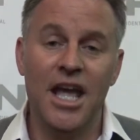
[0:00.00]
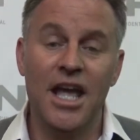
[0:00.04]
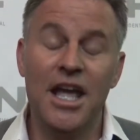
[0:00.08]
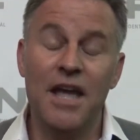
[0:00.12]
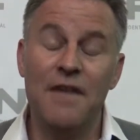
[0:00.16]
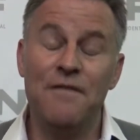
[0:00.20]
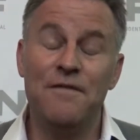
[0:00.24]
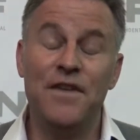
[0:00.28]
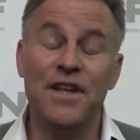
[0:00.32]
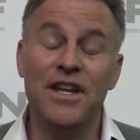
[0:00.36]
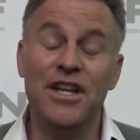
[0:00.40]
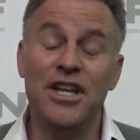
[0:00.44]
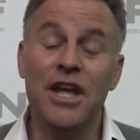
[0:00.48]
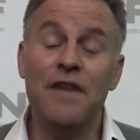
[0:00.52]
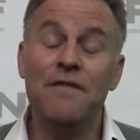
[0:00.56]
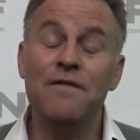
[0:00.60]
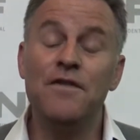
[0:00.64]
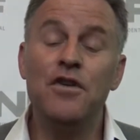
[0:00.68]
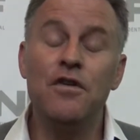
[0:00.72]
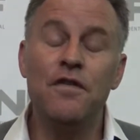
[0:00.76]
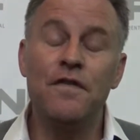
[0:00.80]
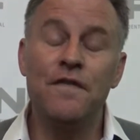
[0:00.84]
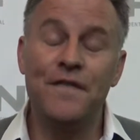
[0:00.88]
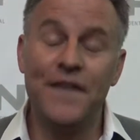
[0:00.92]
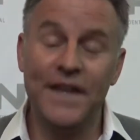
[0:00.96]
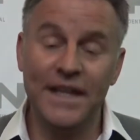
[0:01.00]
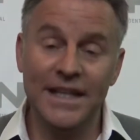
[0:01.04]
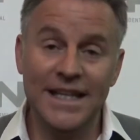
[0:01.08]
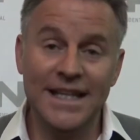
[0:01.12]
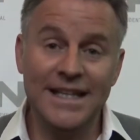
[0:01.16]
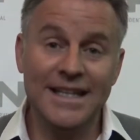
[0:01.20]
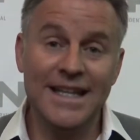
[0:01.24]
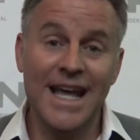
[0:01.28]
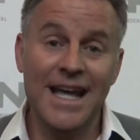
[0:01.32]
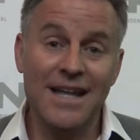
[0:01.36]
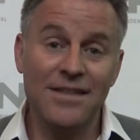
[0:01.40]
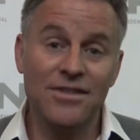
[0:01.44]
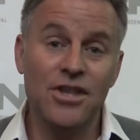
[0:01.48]
if you're
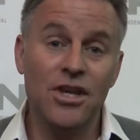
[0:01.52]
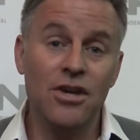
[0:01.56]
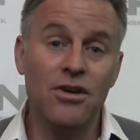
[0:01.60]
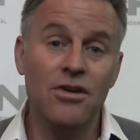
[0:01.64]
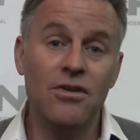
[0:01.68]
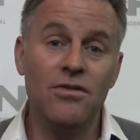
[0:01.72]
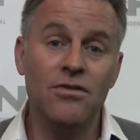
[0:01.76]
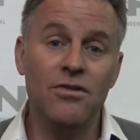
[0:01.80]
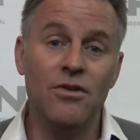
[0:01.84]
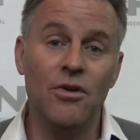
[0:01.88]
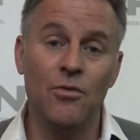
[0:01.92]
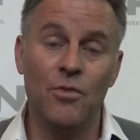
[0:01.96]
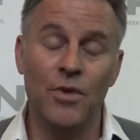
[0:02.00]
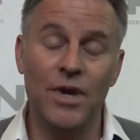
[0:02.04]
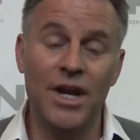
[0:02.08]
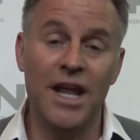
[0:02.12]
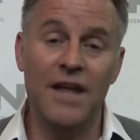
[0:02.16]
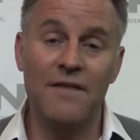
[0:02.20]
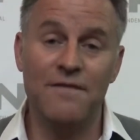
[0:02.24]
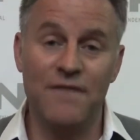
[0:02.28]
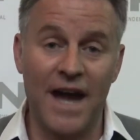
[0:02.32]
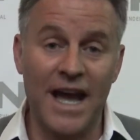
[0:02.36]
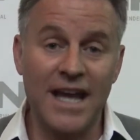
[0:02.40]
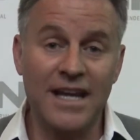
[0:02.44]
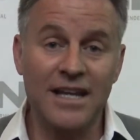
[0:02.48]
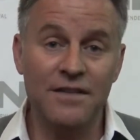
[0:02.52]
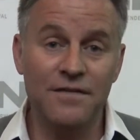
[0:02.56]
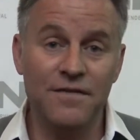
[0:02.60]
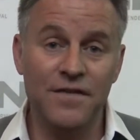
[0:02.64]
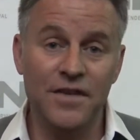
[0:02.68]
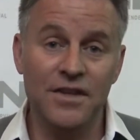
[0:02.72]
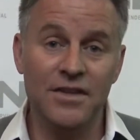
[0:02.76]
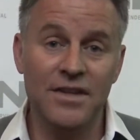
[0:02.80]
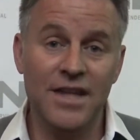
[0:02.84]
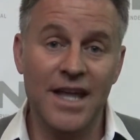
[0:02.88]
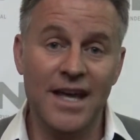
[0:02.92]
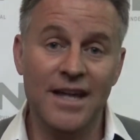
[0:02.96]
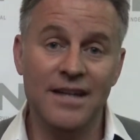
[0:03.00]
feeling that though, if I can
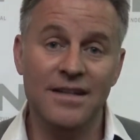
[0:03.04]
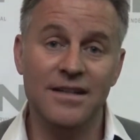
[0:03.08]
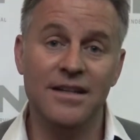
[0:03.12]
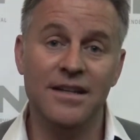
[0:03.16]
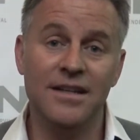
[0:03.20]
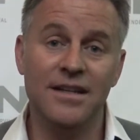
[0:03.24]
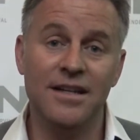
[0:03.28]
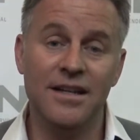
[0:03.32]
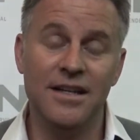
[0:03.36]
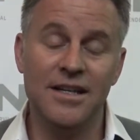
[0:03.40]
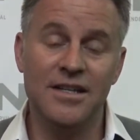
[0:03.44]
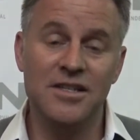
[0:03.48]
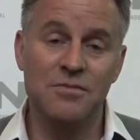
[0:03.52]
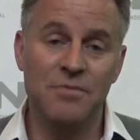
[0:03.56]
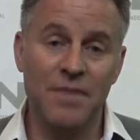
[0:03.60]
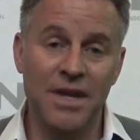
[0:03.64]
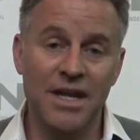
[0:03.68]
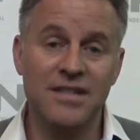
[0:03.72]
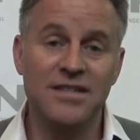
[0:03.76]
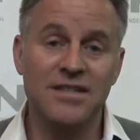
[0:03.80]
feel that as many